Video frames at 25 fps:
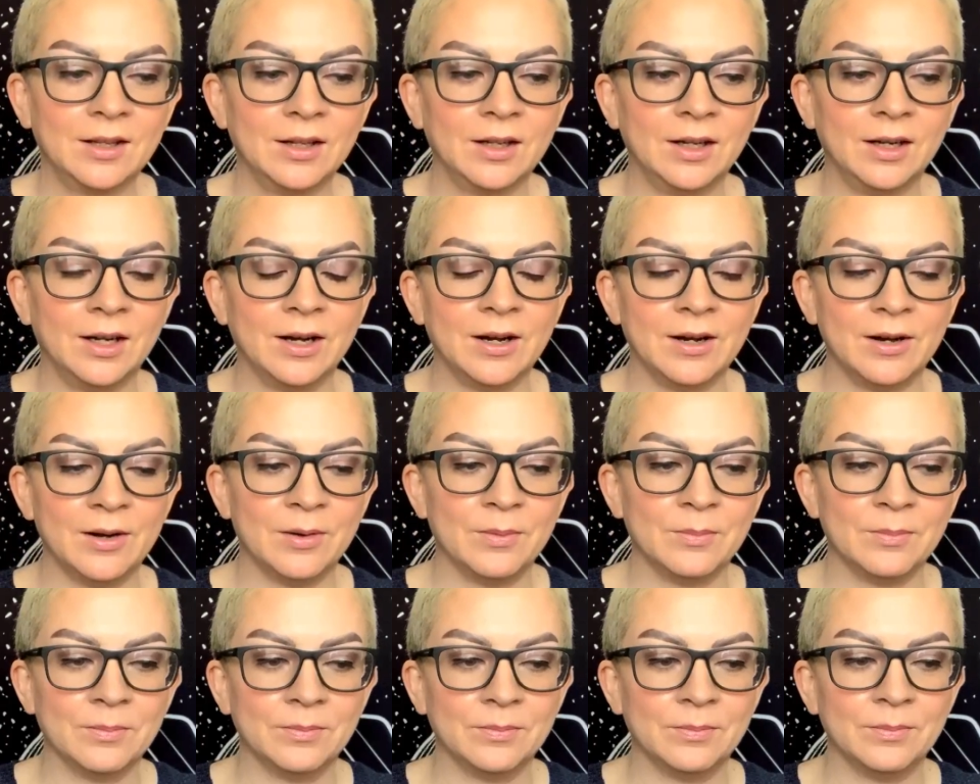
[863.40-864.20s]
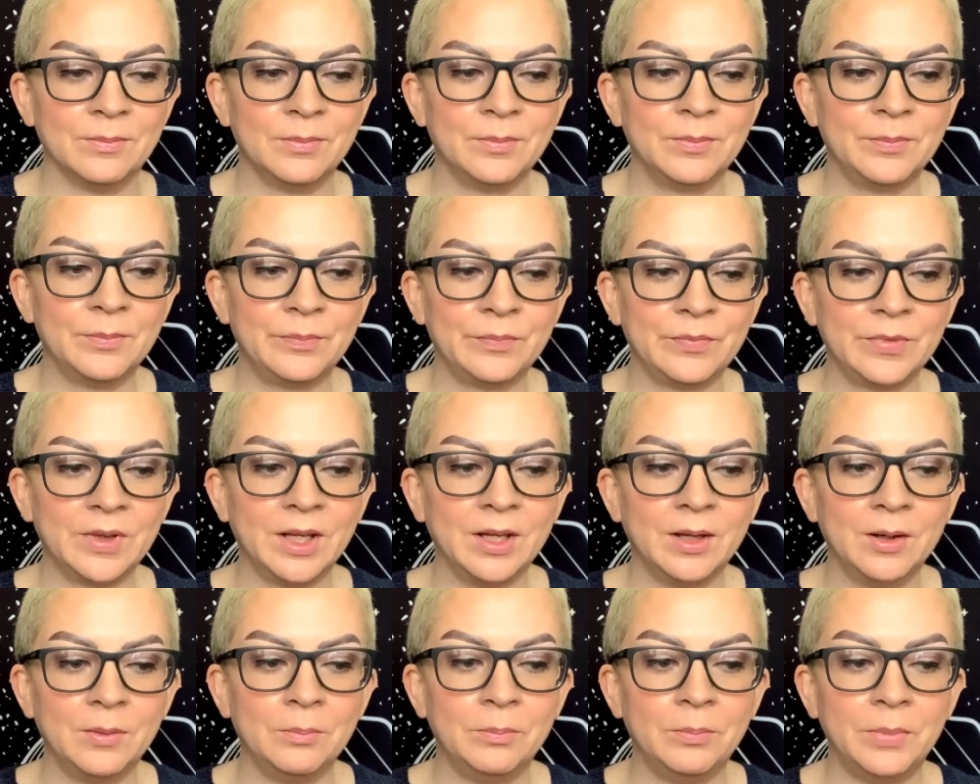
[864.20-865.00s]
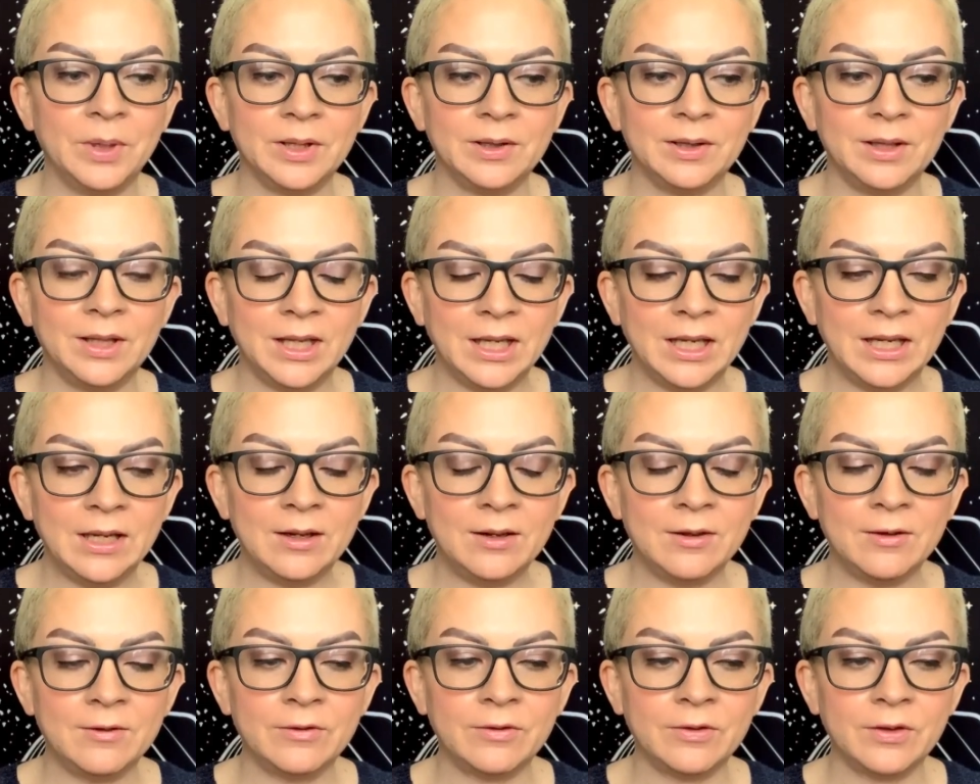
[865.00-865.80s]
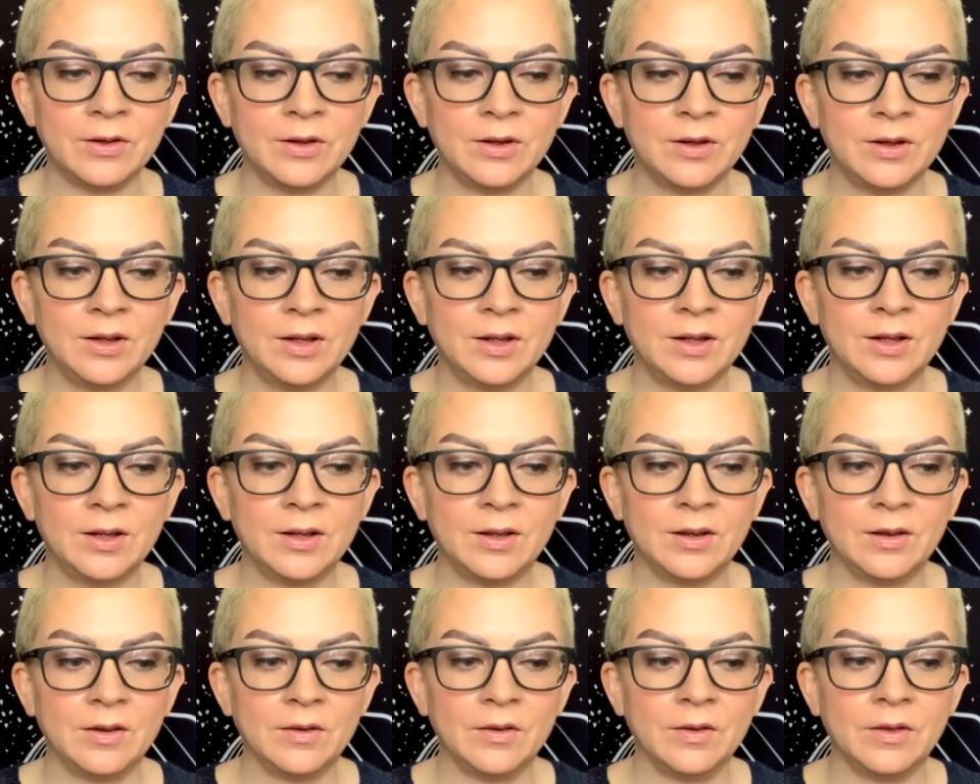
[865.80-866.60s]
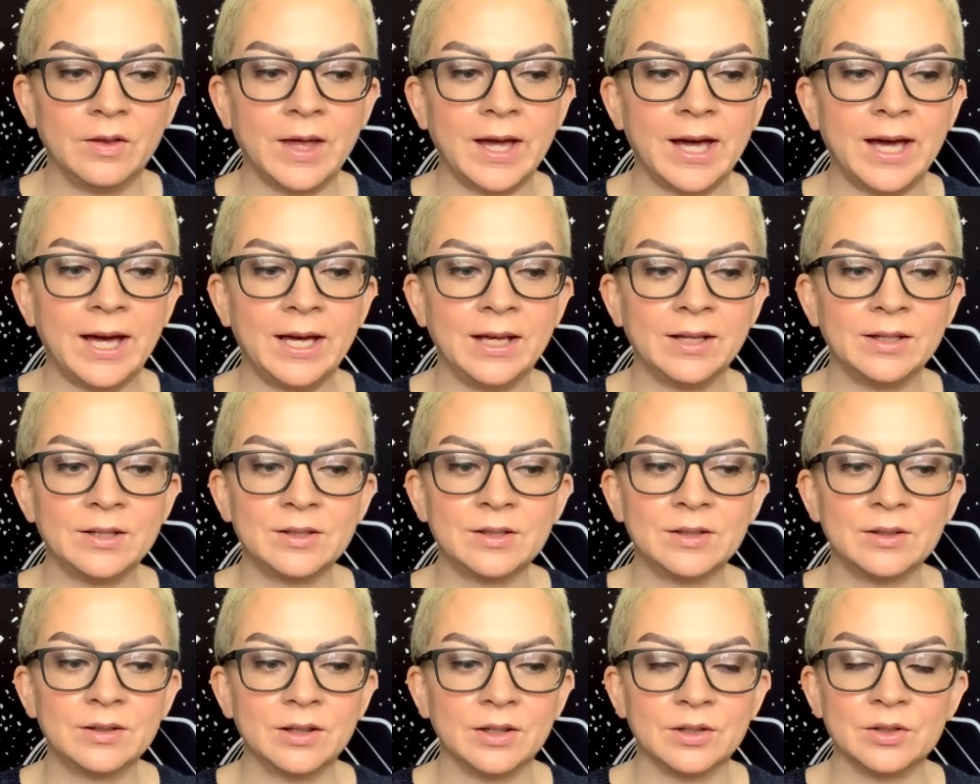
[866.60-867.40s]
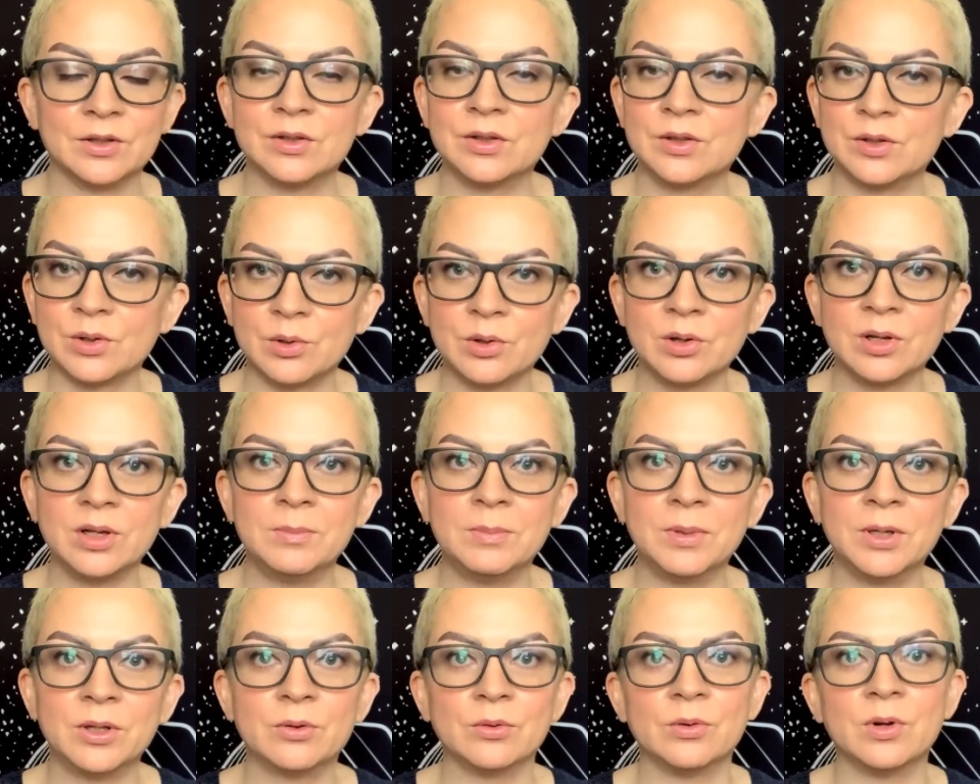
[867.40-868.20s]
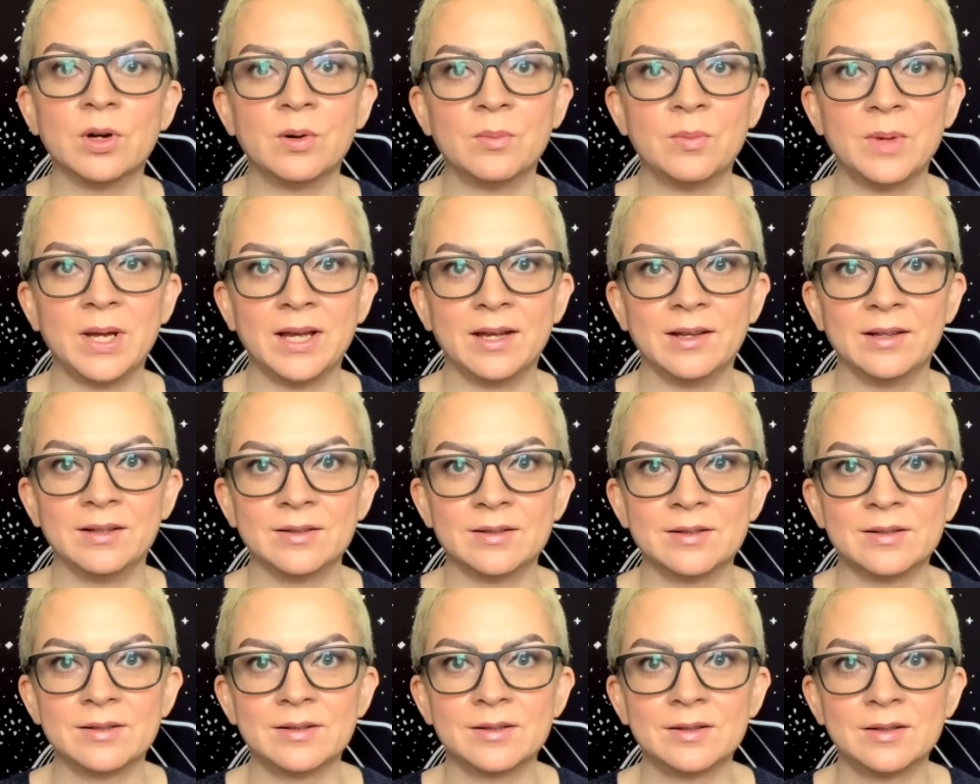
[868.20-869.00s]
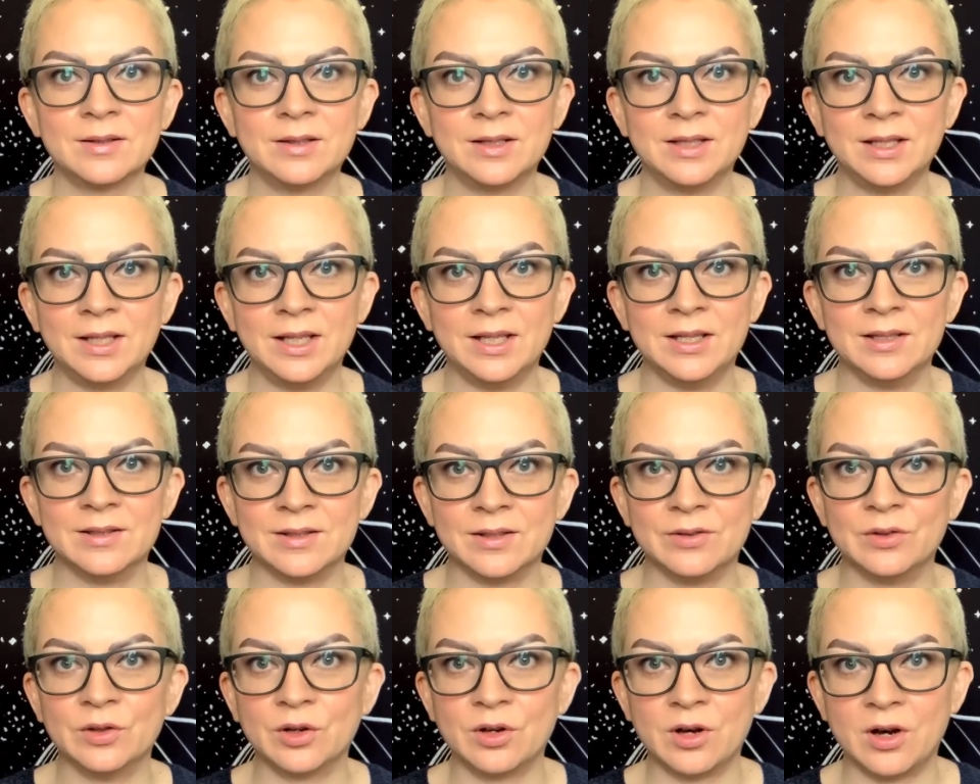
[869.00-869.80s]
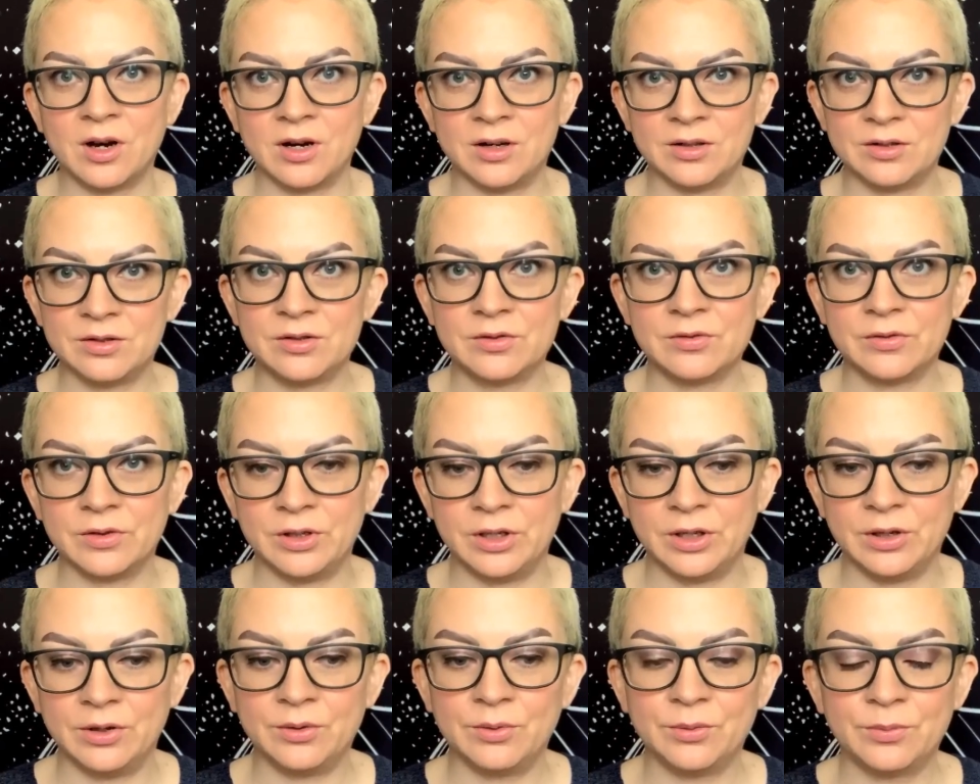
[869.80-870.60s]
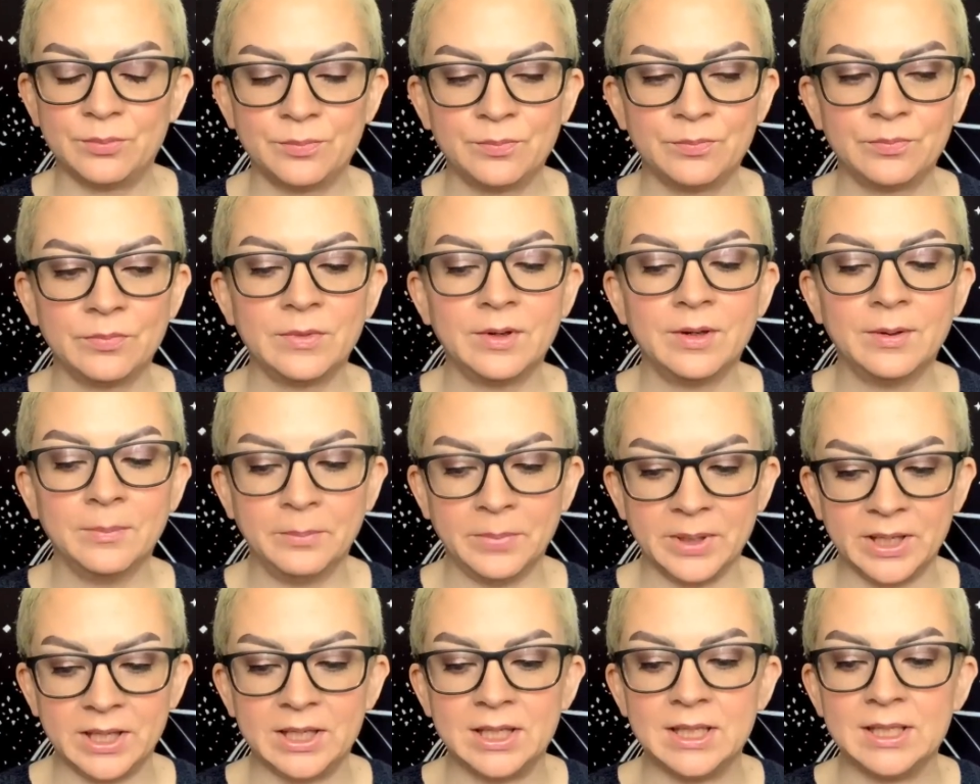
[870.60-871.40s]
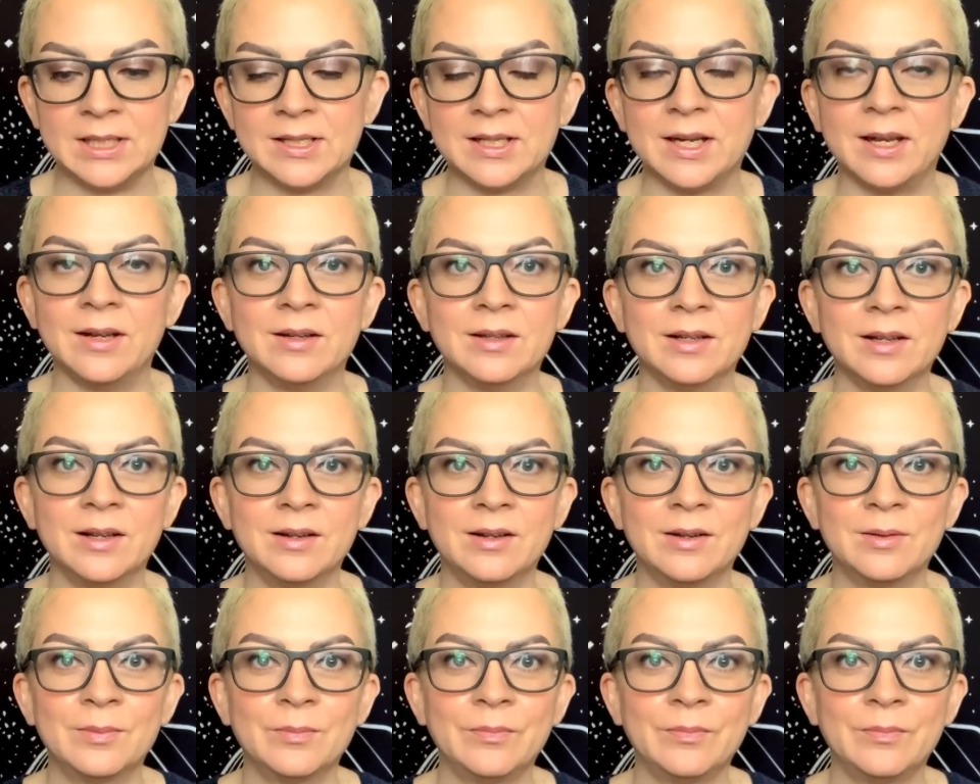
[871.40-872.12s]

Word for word: Um, believe that a storybook romance is in the cards for you. Pun intended.